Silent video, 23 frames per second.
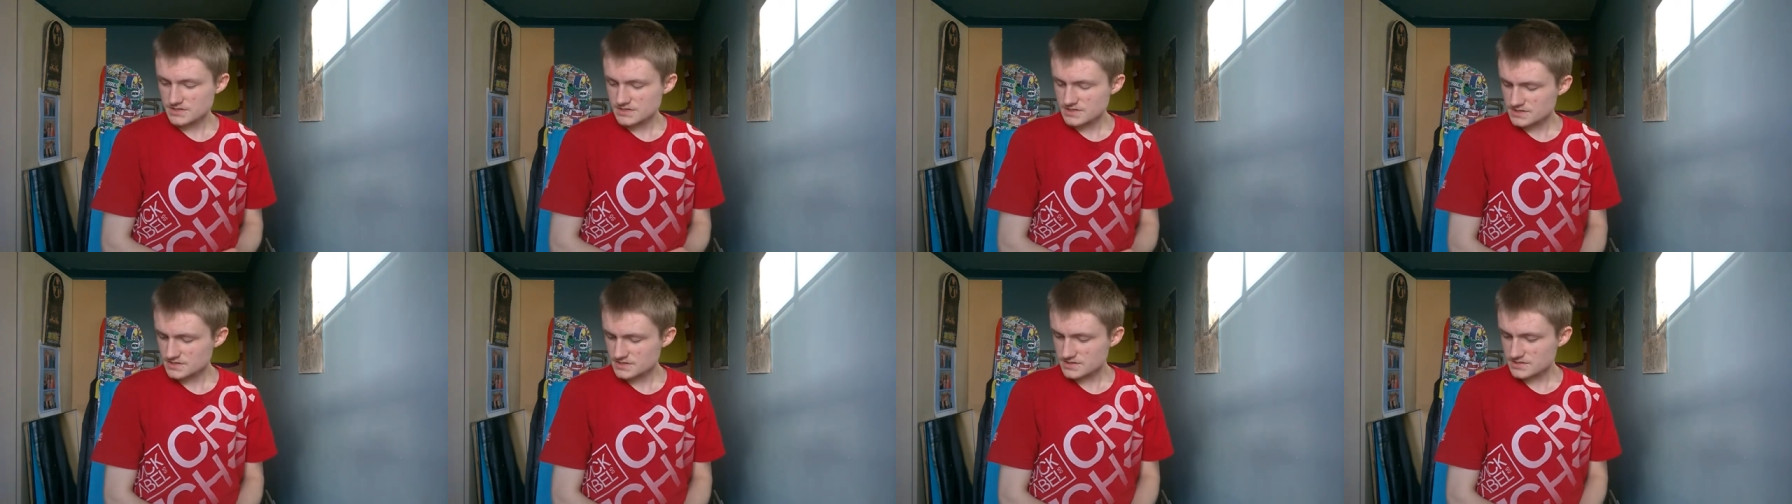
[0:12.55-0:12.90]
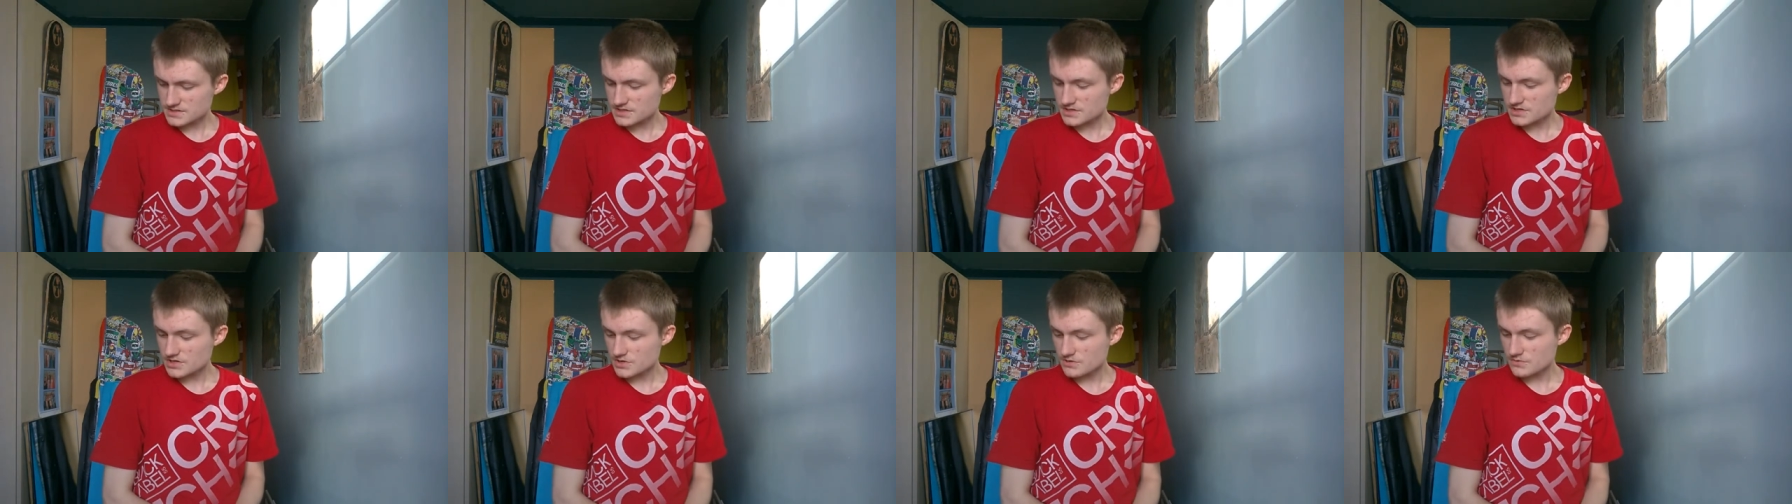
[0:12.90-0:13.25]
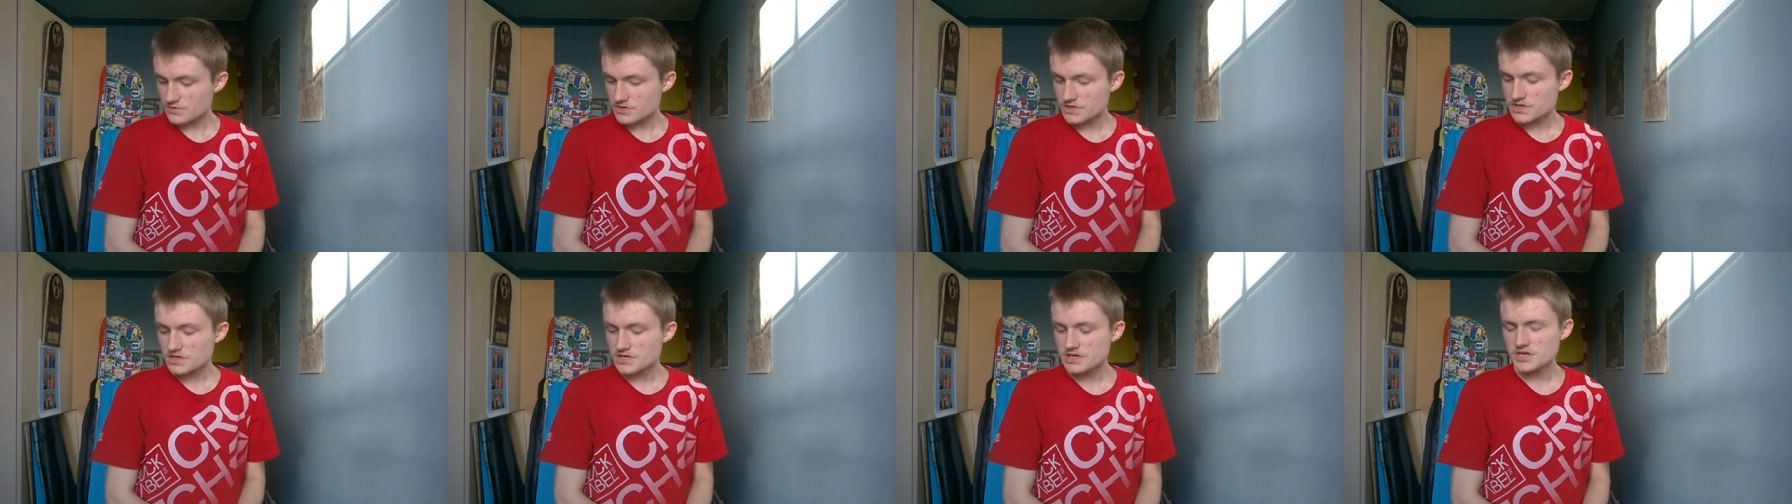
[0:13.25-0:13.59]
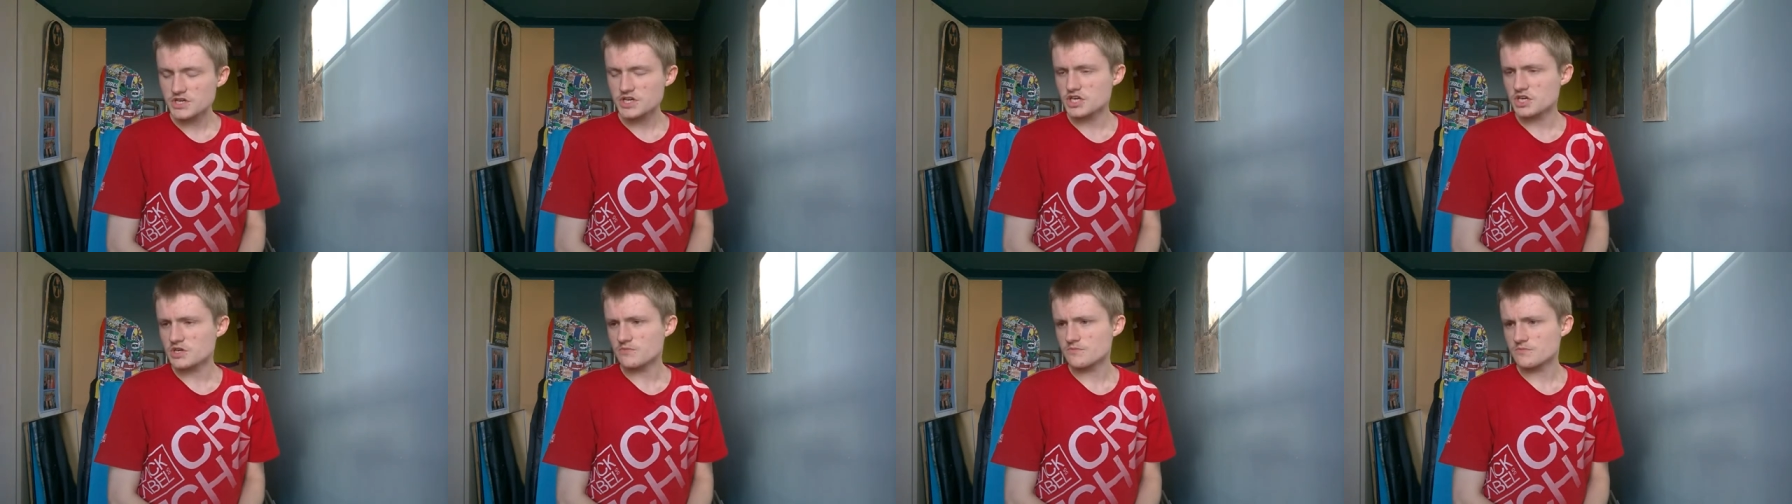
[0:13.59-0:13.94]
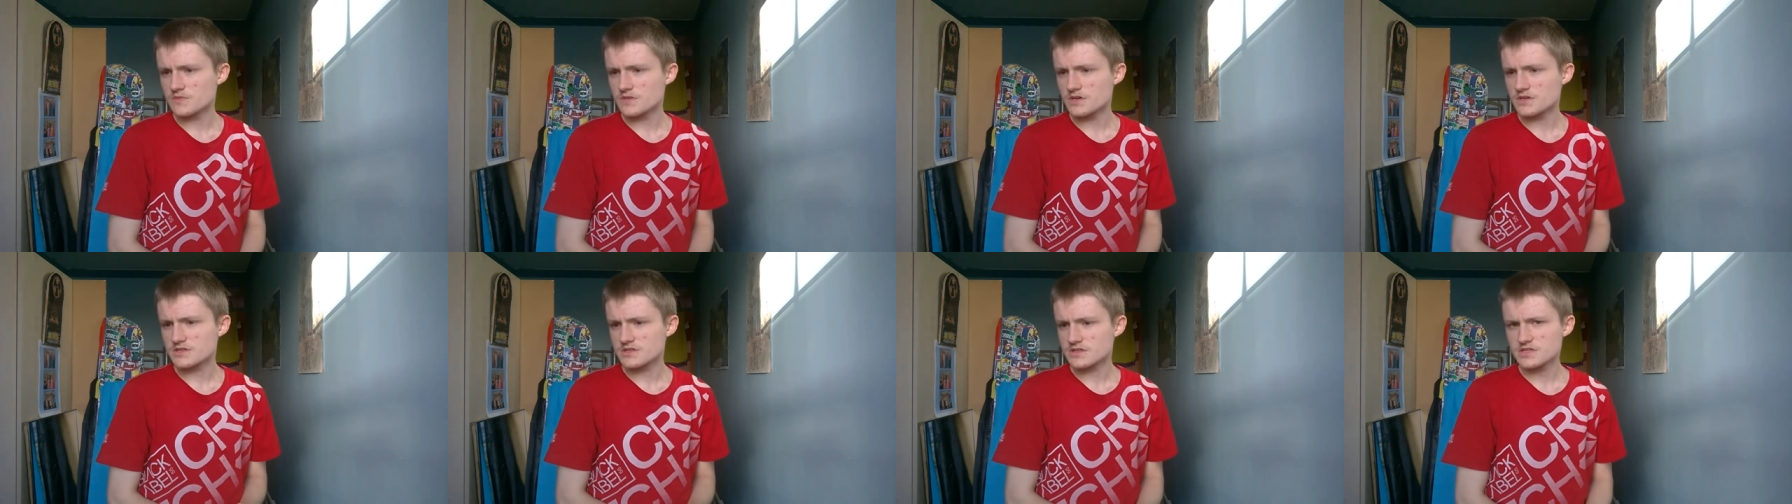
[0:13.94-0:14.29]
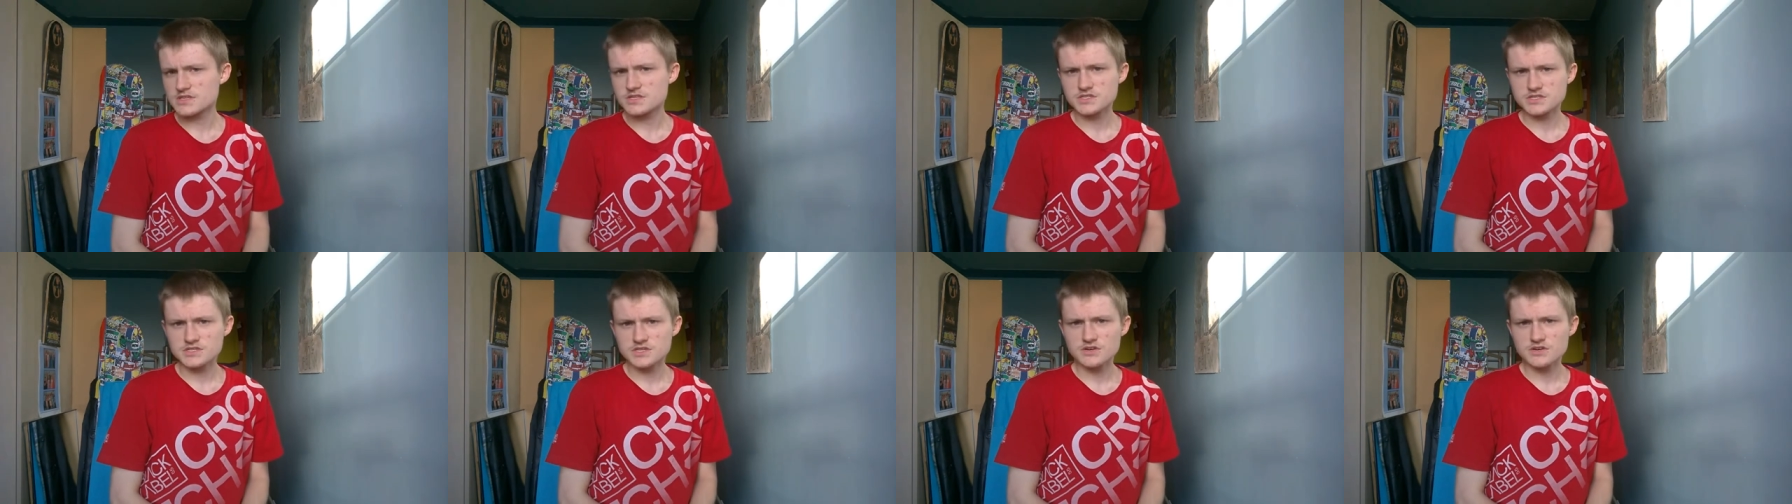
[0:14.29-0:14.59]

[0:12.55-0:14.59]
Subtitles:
isn't the only game that this